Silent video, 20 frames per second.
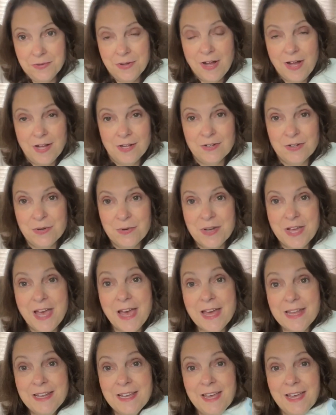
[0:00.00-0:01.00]
I'll go
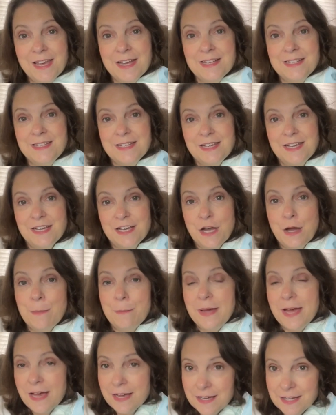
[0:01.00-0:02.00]
ahead and come
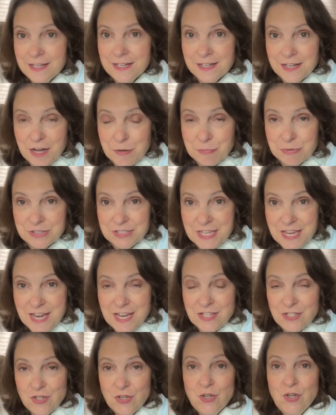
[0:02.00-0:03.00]
back in a couple
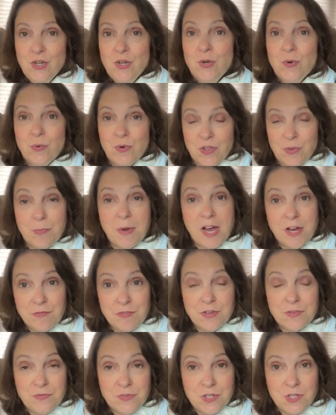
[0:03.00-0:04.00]
days with my
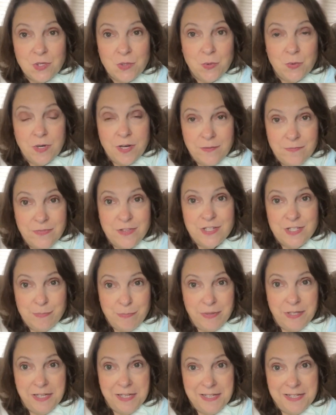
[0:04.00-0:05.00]
review of this
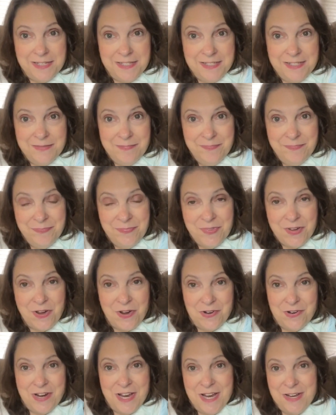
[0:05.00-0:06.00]
blanket.
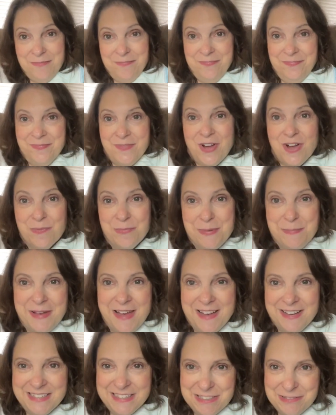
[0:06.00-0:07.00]
All right, I'll be
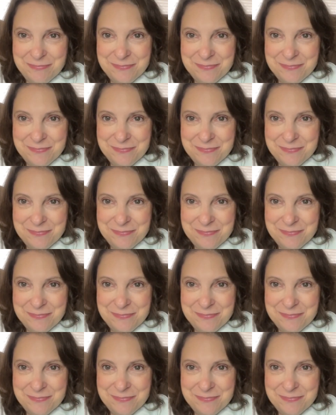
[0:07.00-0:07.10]
back.